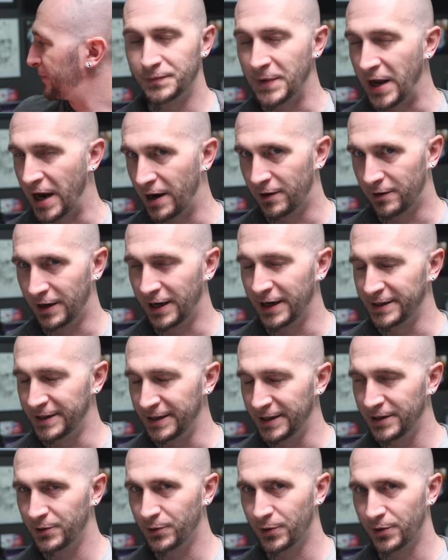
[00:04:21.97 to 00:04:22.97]
Now, I
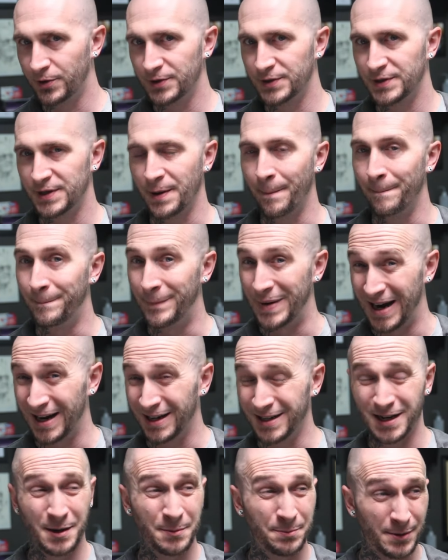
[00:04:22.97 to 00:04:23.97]
did order some
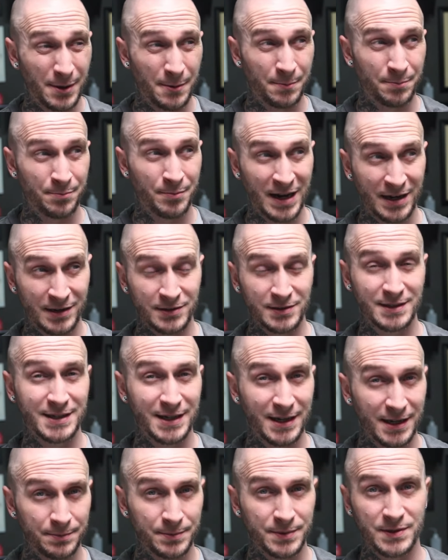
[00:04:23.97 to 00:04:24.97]
backup metal
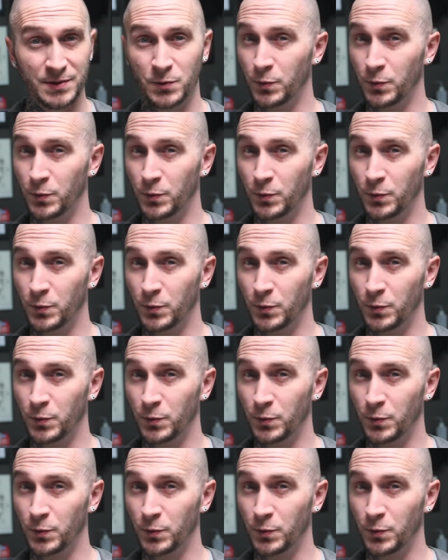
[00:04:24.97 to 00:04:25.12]
tips,